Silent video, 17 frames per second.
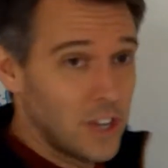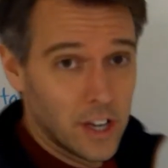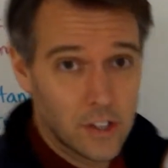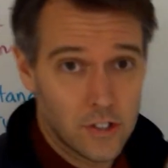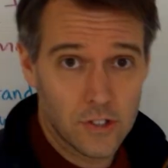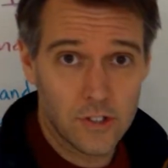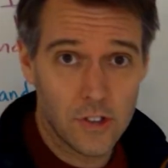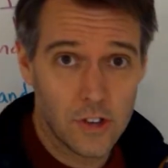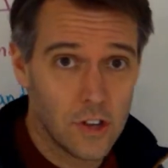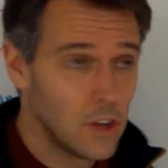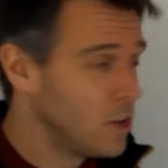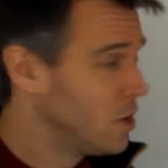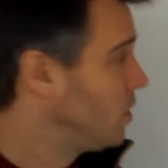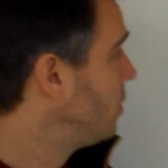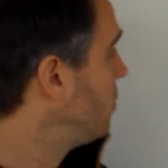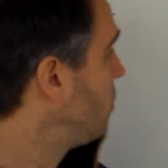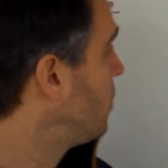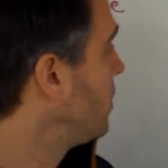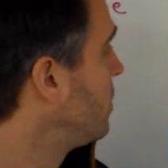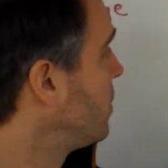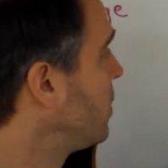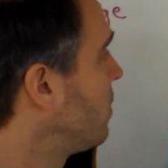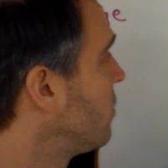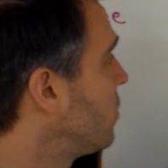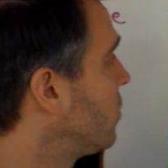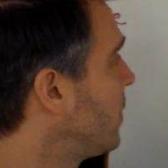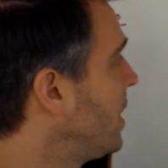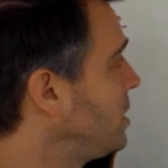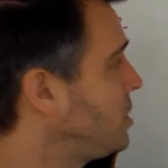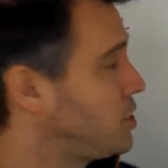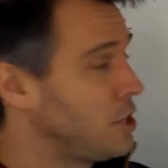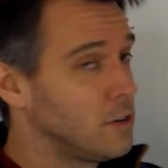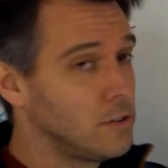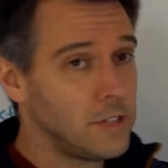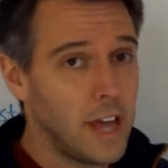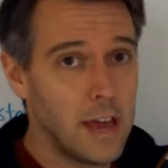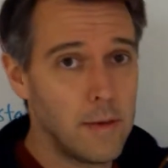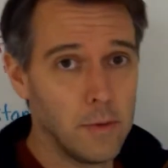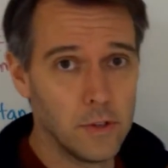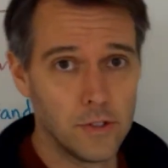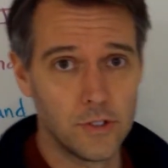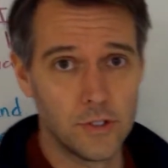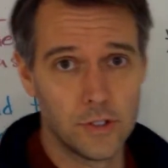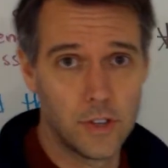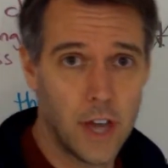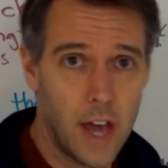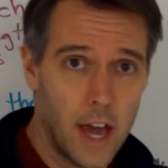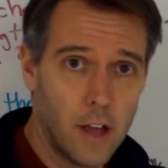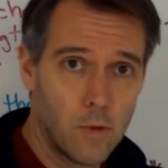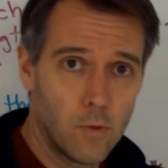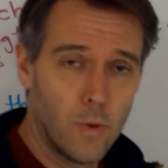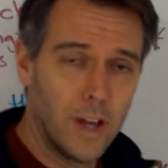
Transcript: 6, we went over ratio tables, okay?